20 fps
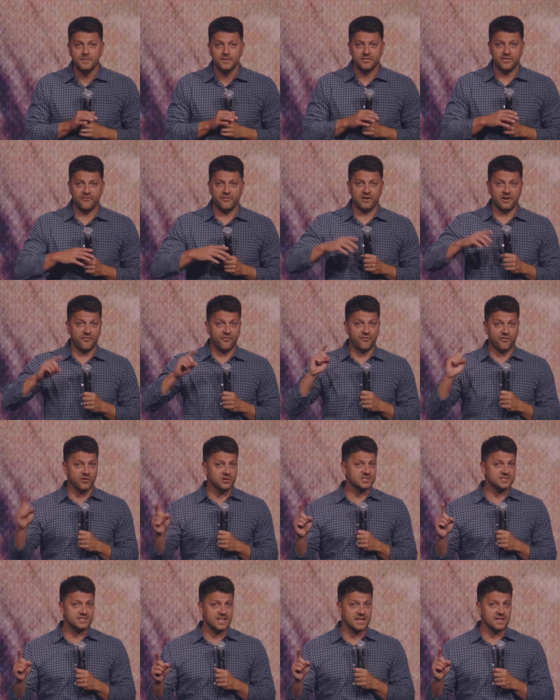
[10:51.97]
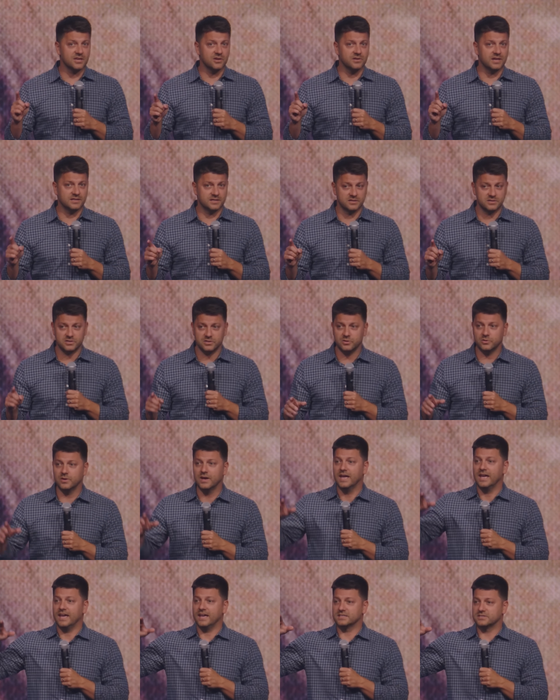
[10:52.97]
the very first thing you need to do
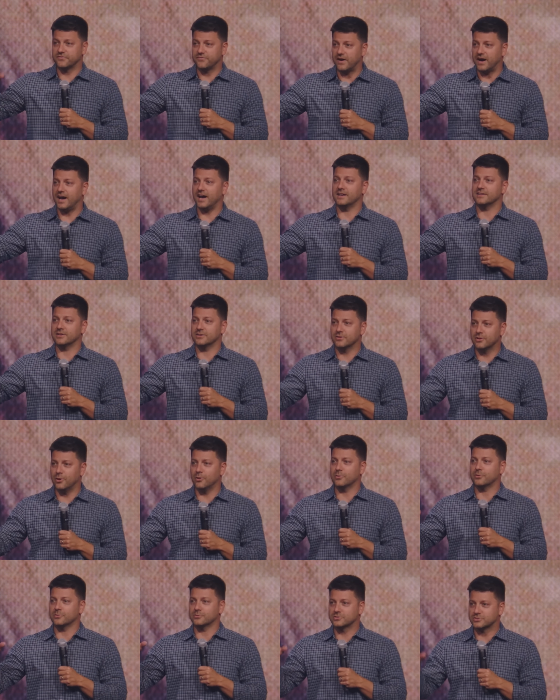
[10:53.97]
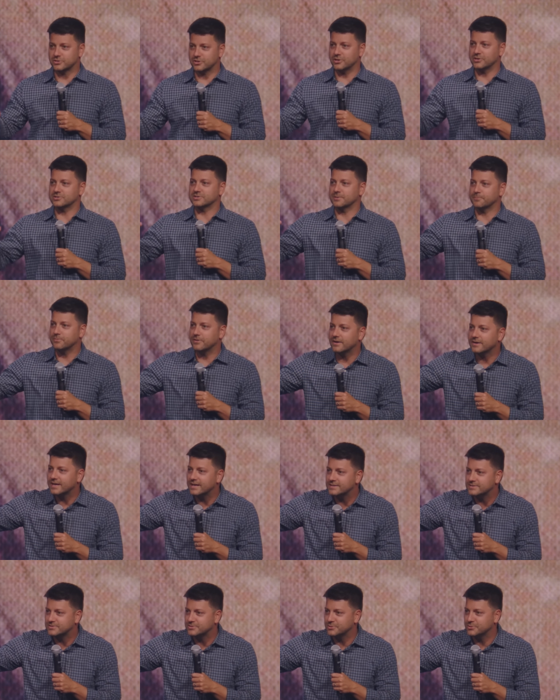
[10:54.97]
is find a local church to plug
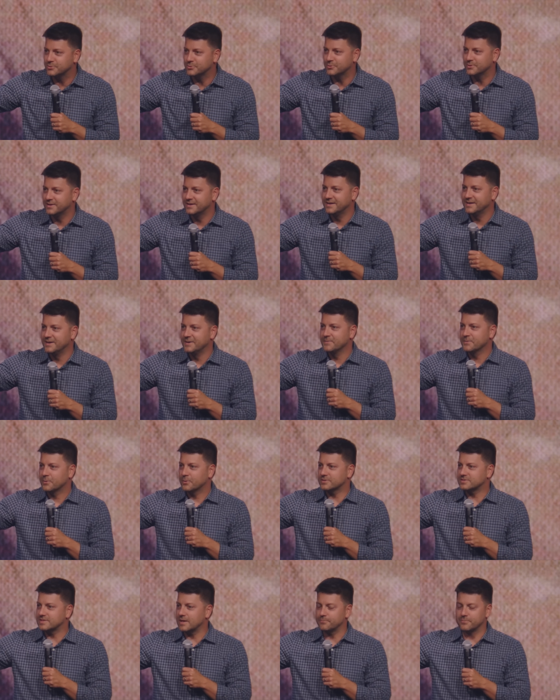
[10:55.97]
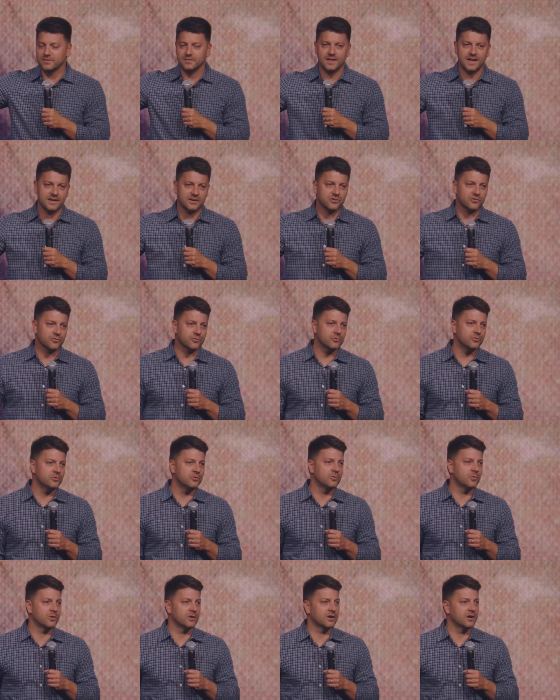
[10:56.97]
into or something like
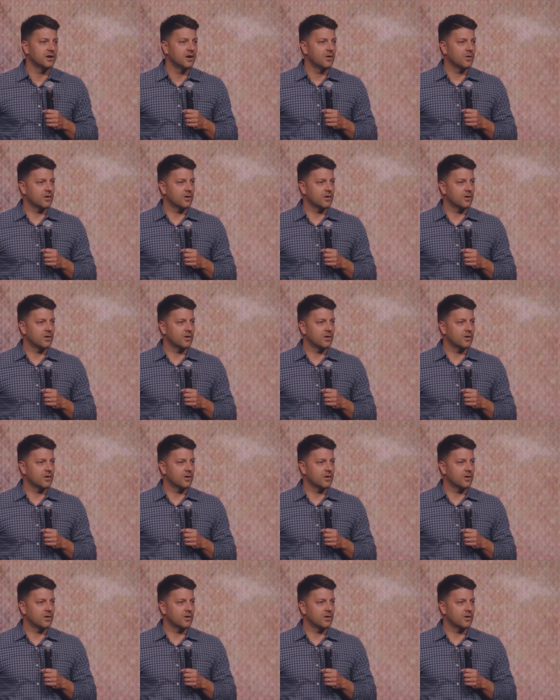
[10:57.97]
Cru or,